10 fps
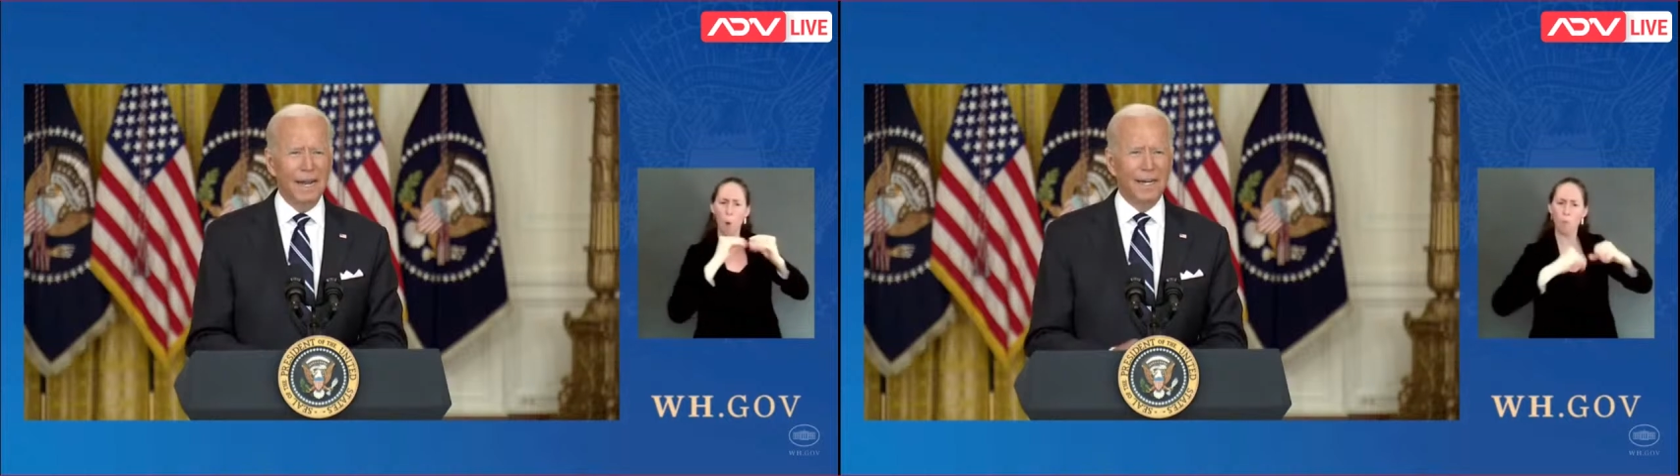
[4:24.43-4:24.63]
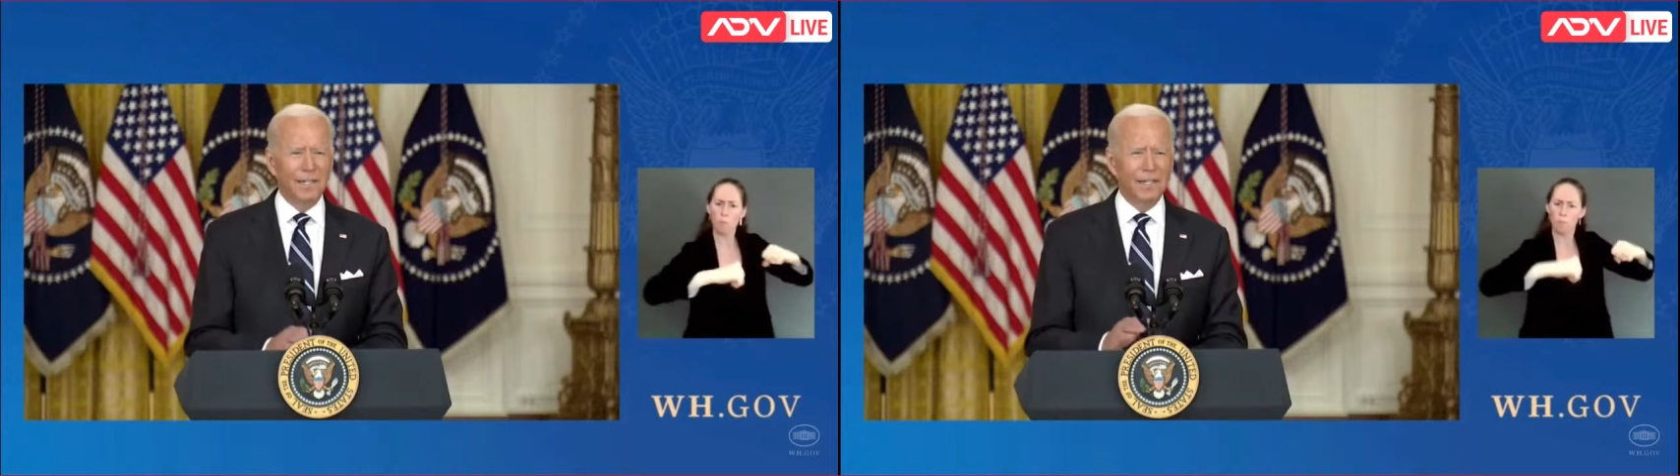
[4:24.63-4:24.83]

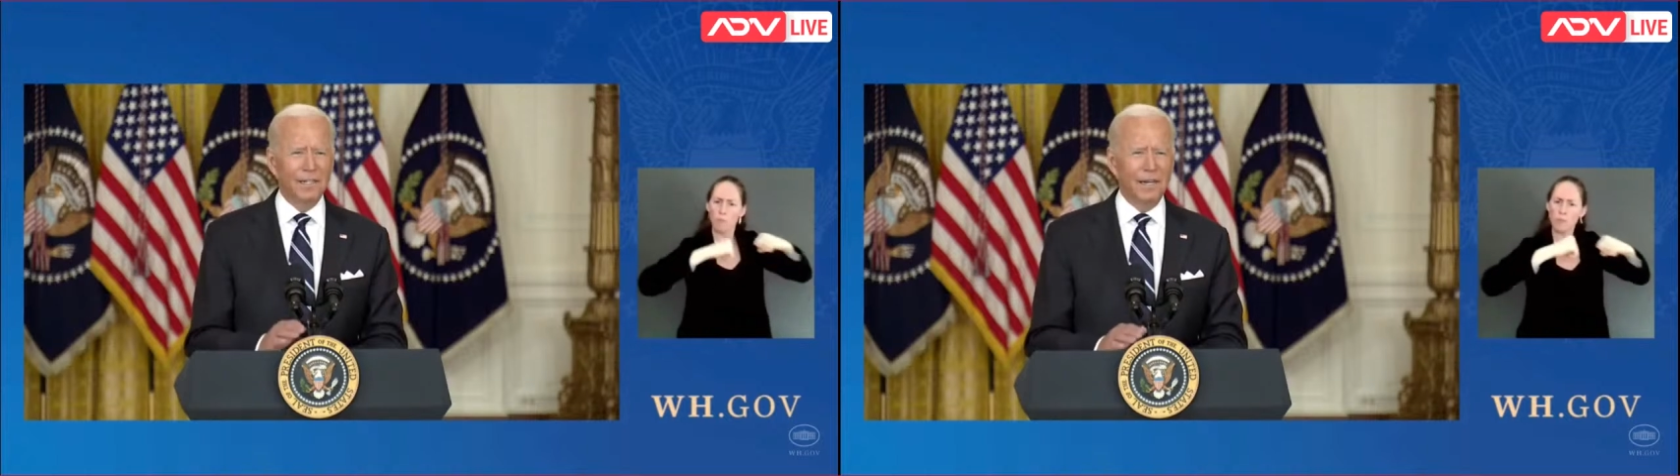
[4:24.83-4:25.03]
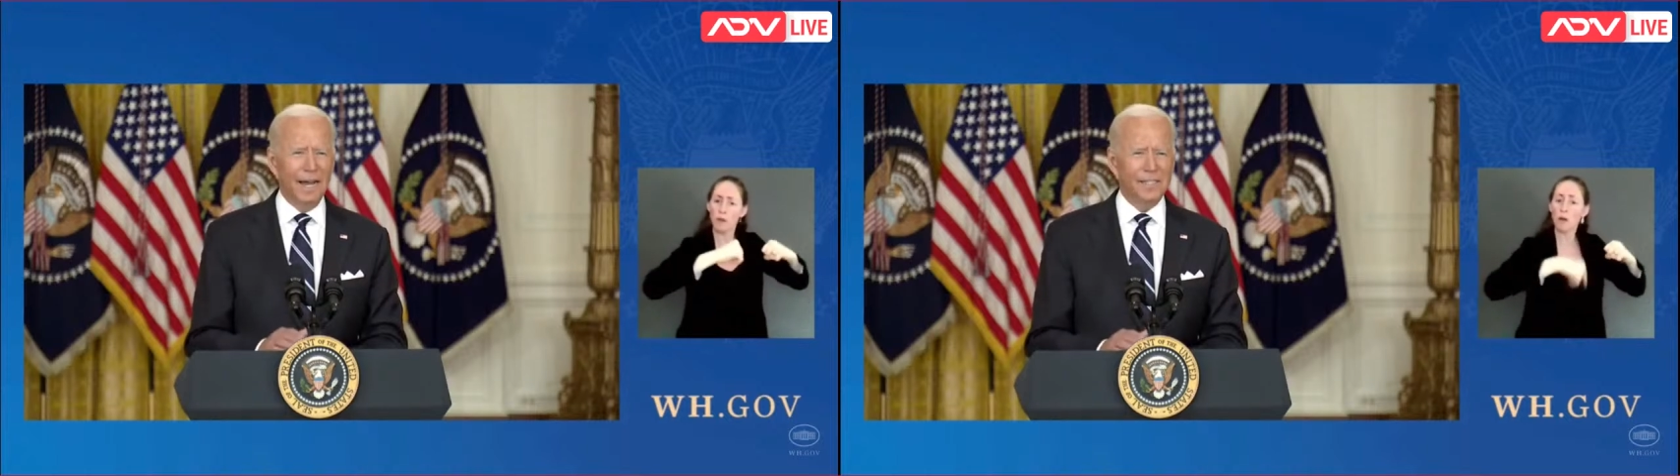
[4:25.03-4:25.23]
and
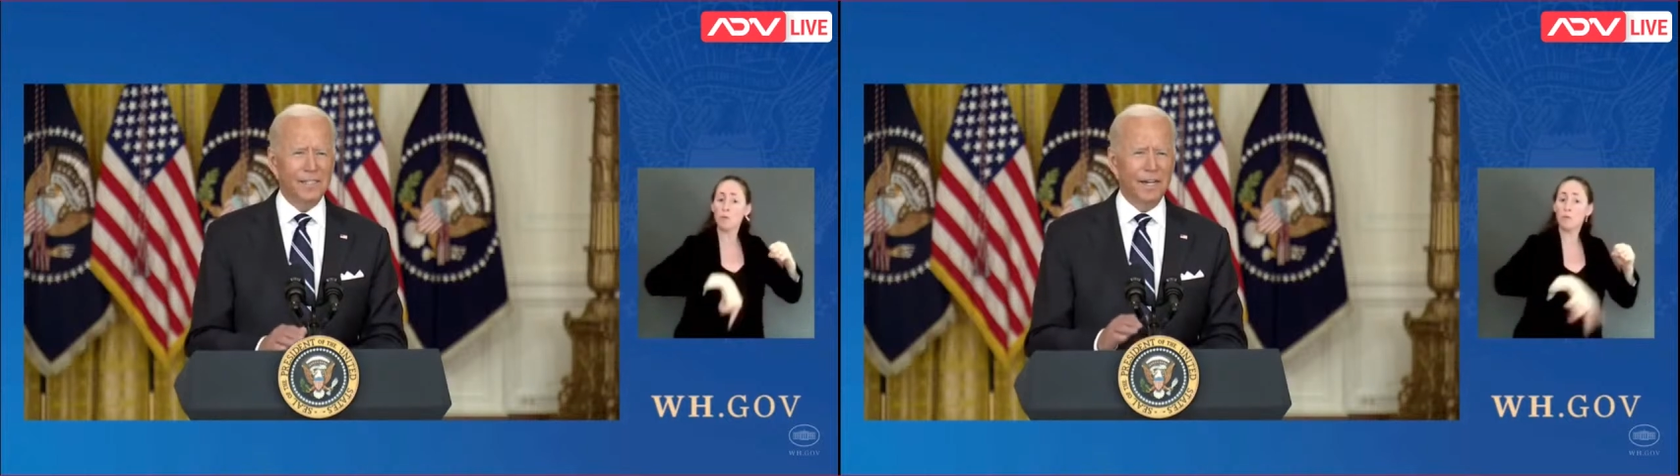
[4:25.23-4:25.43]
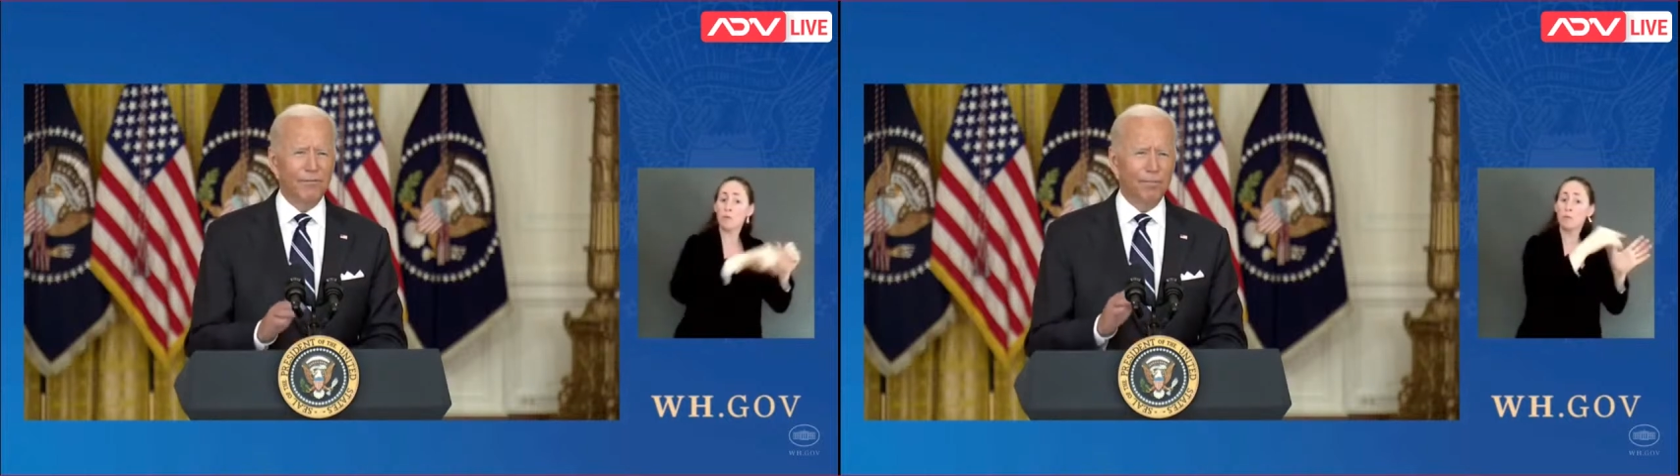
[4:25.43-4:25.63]
legal
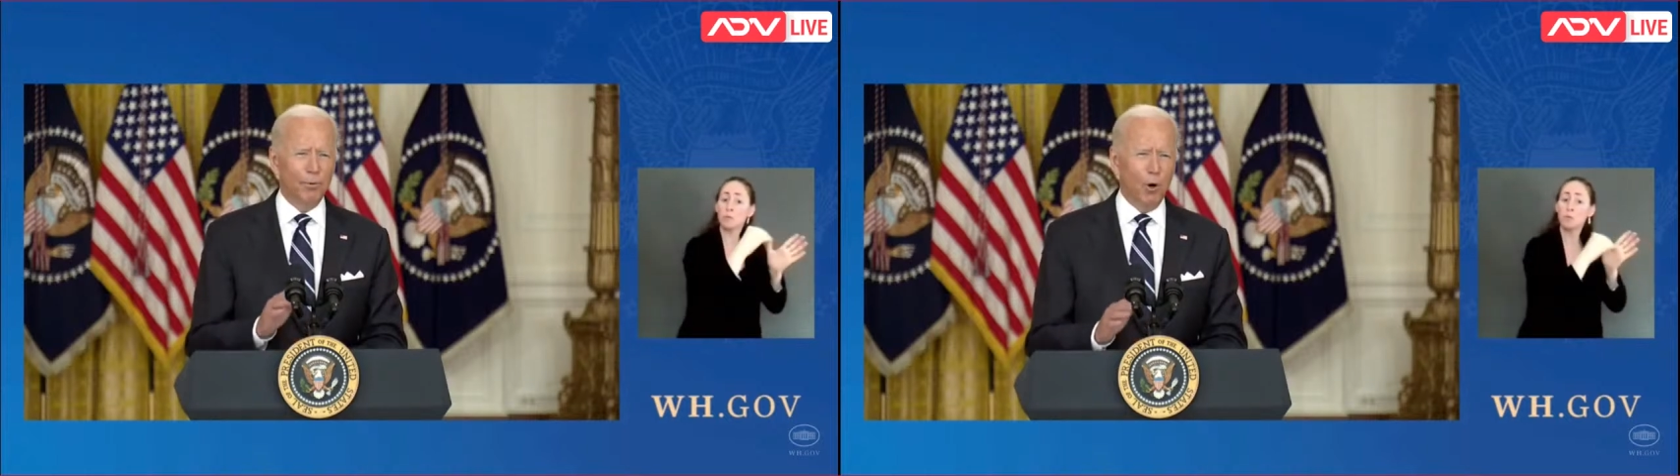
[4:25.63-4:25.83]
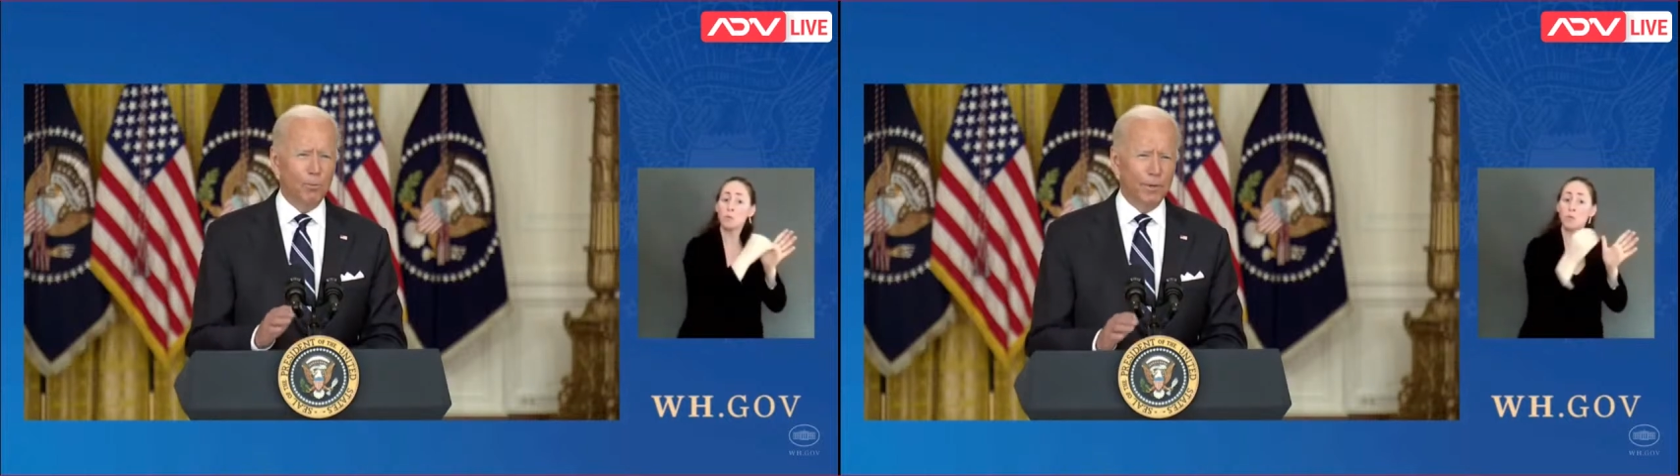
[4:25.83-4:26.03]
action, if
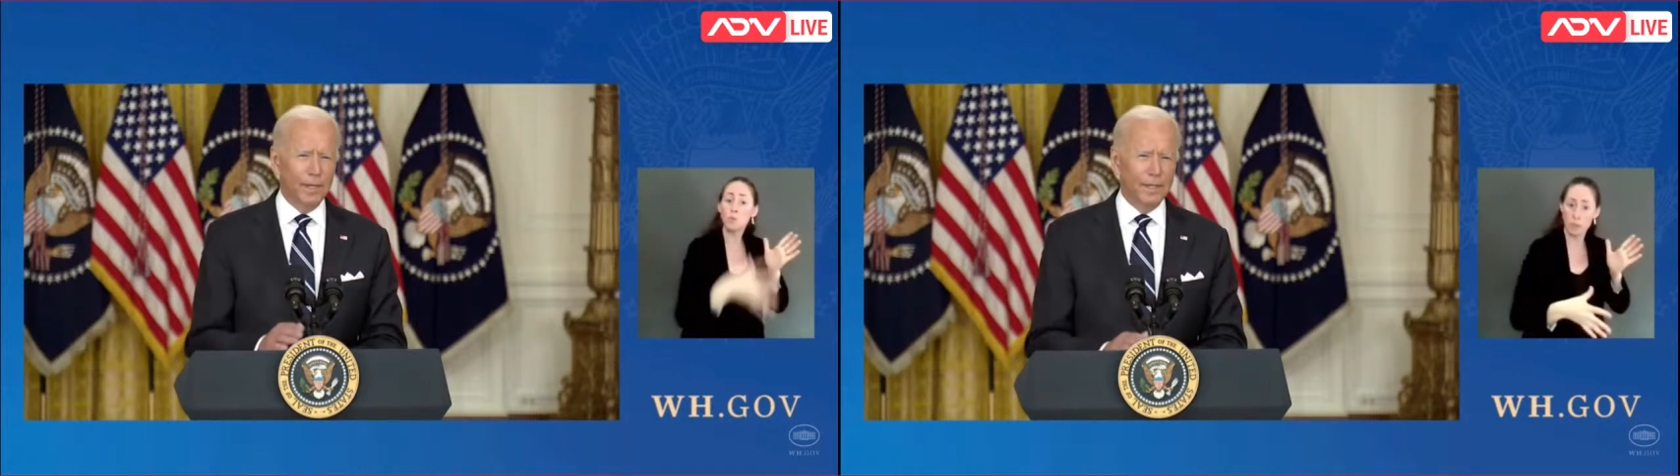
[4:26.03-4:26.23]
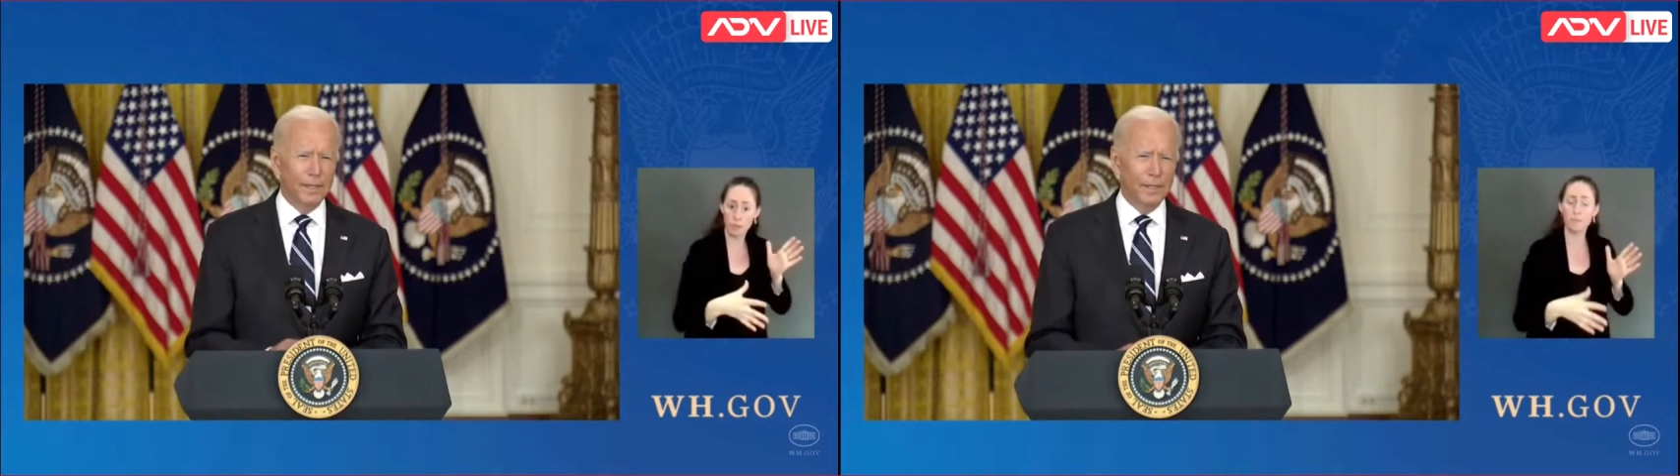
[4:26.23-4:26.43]

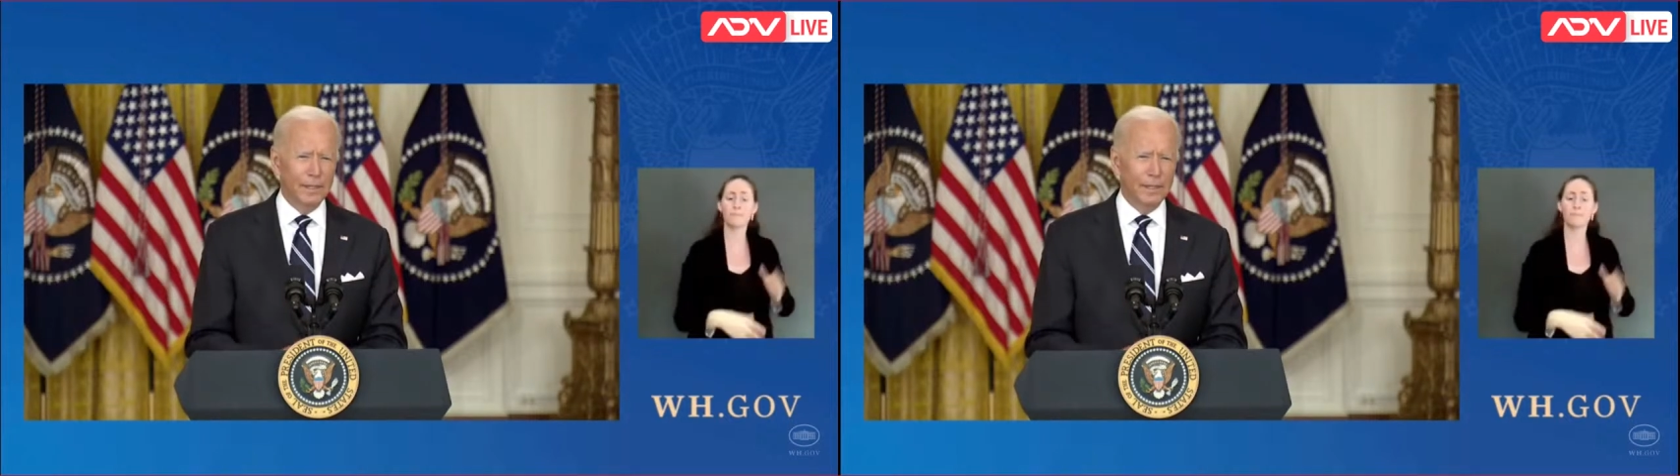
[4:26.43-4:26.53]
appropriate,